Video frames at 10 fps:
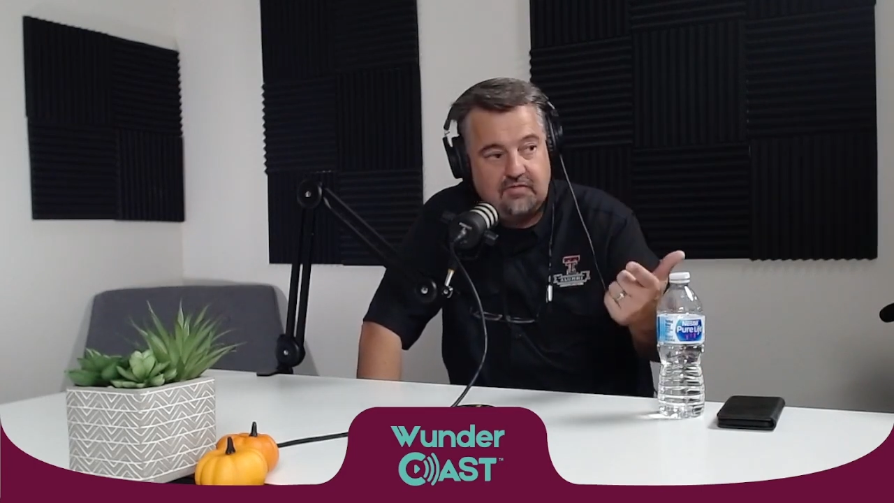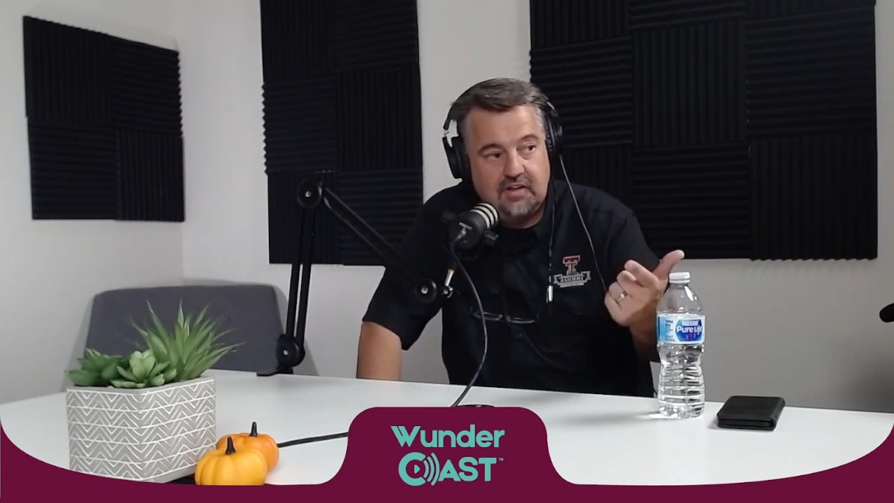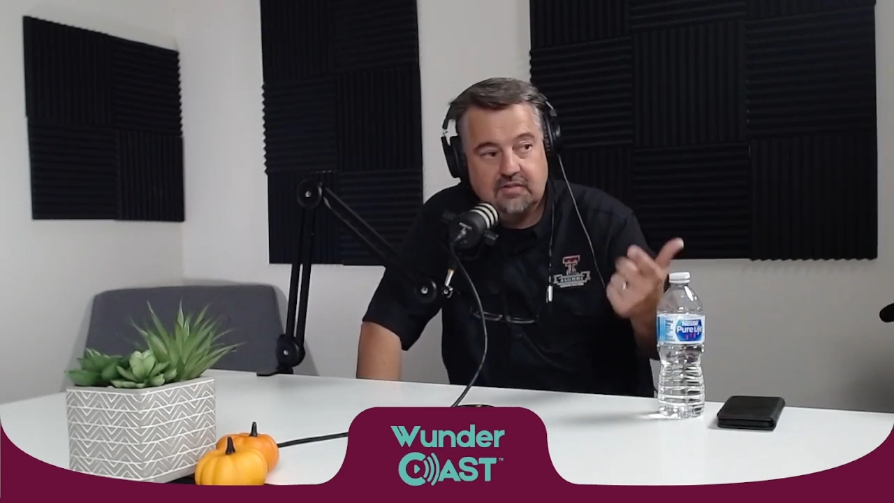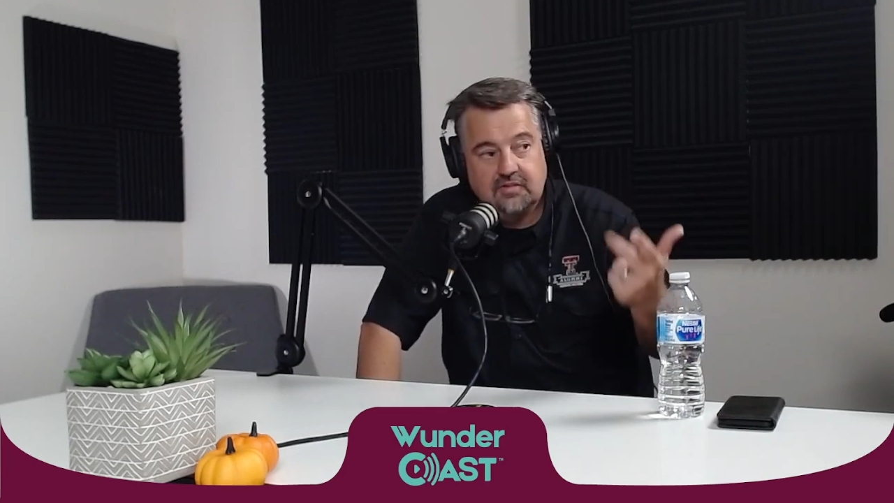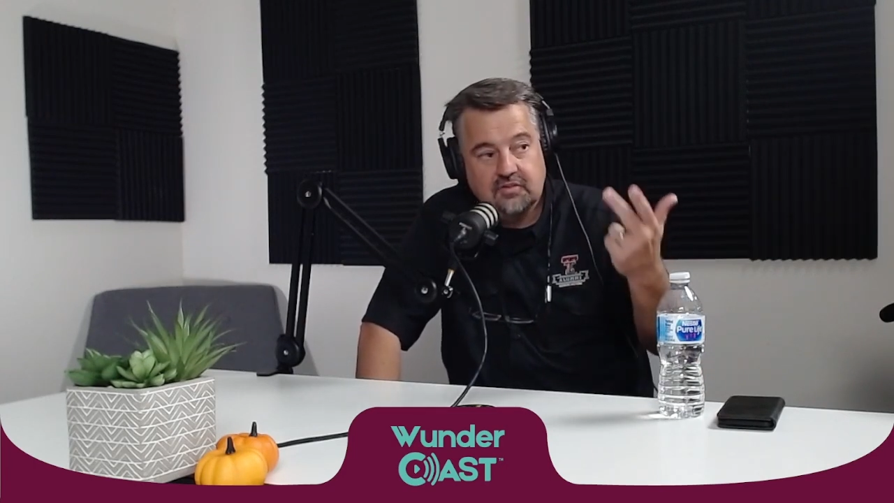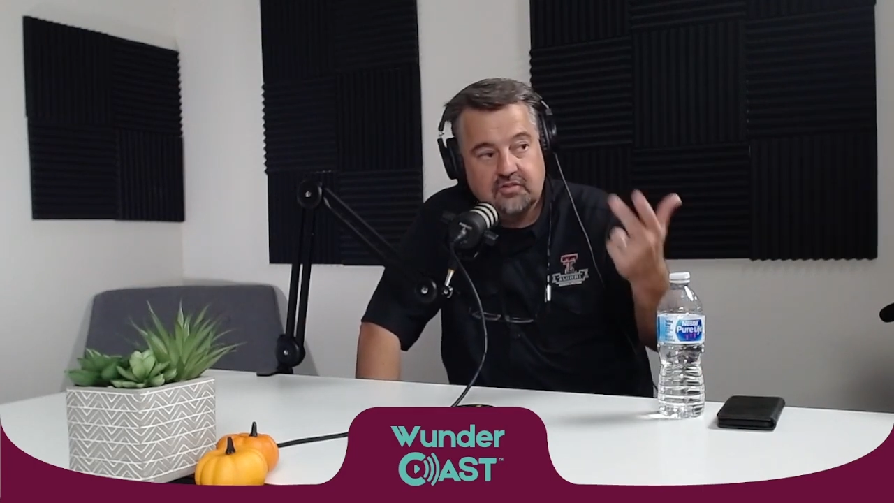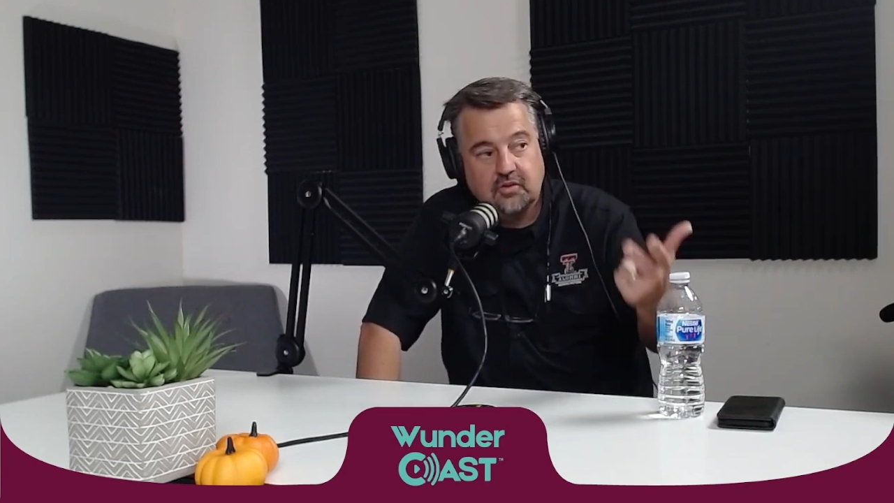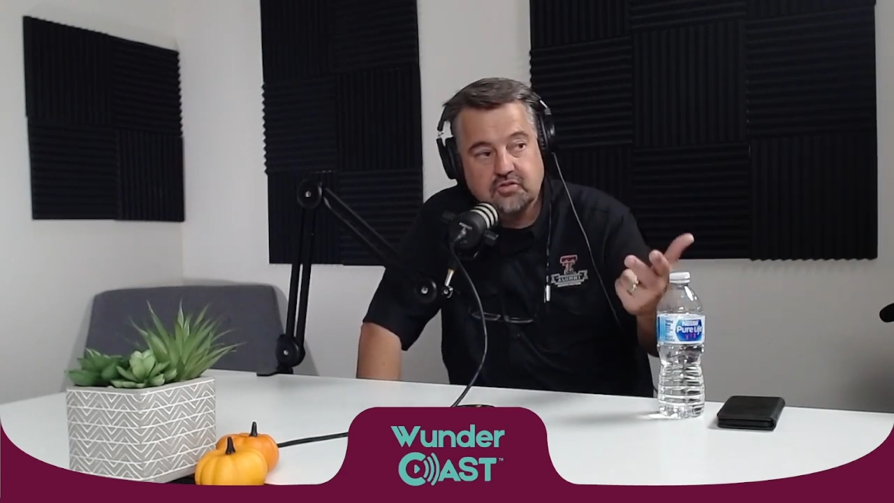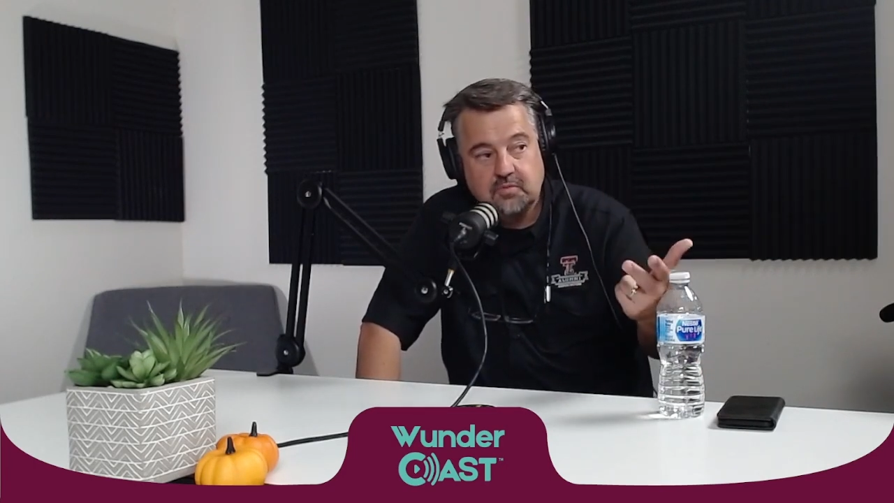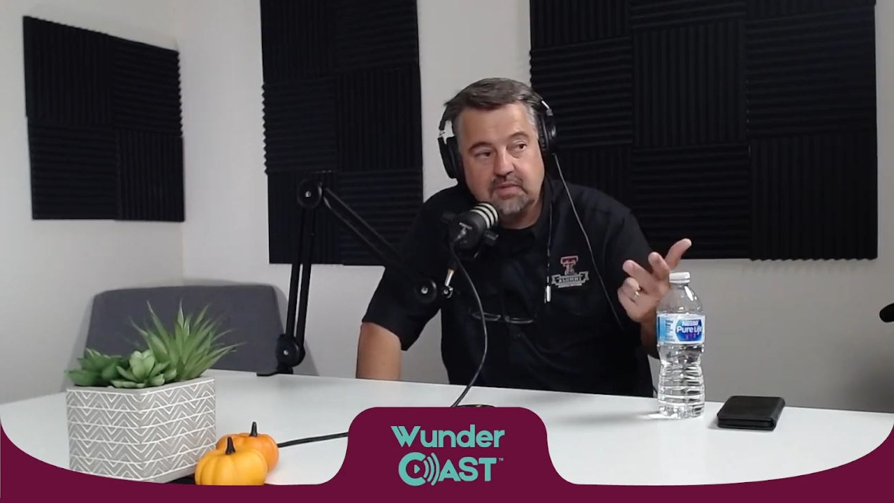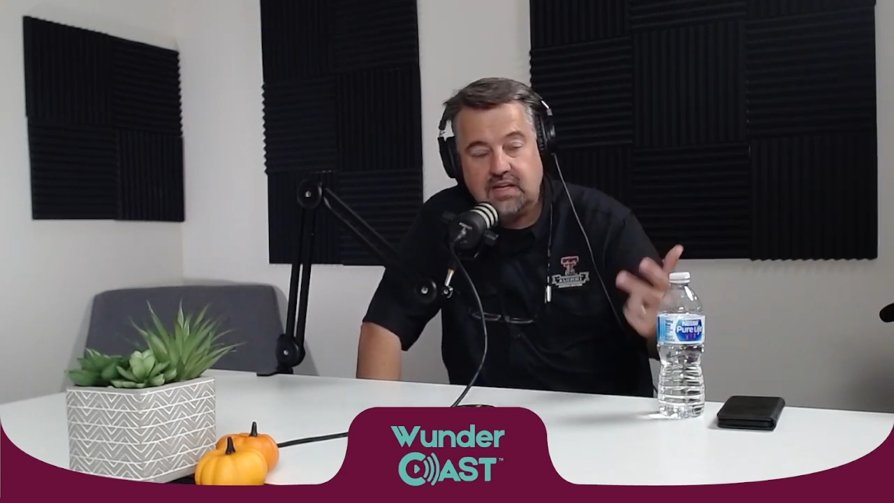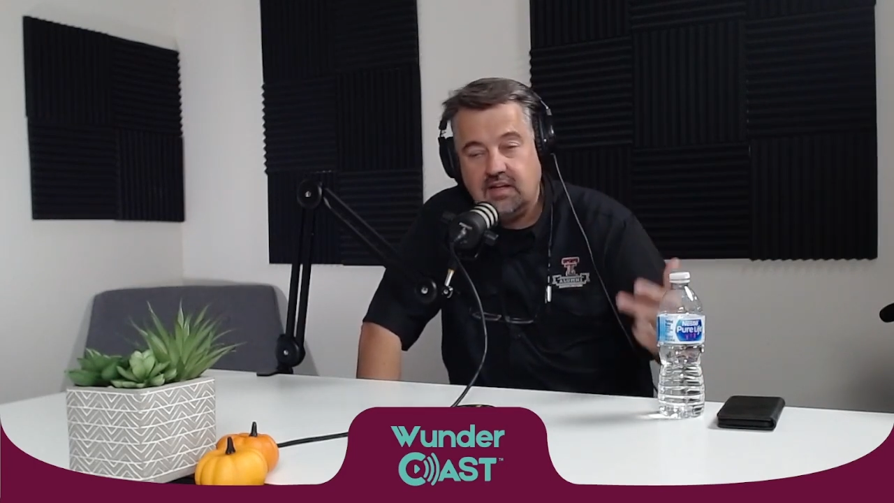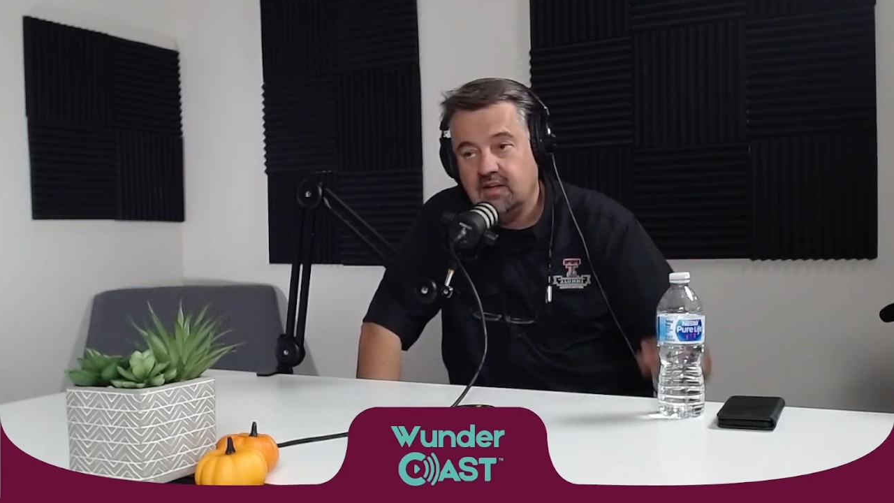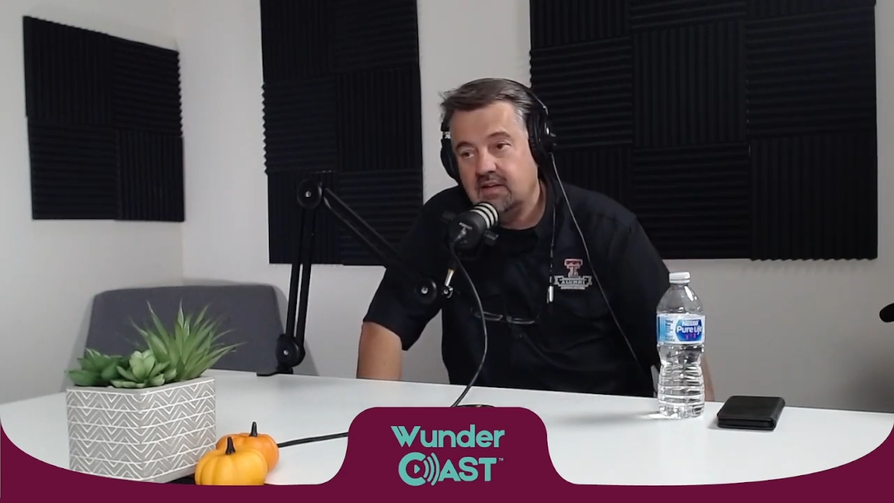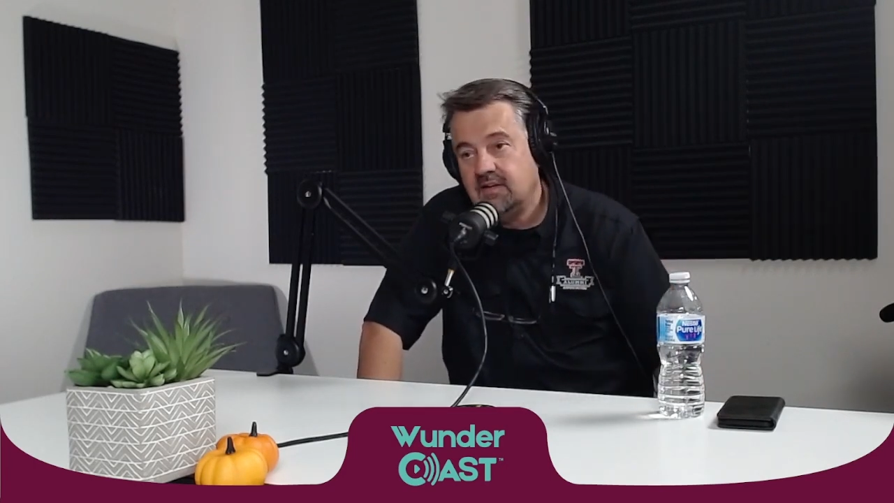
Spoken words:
phones or social media.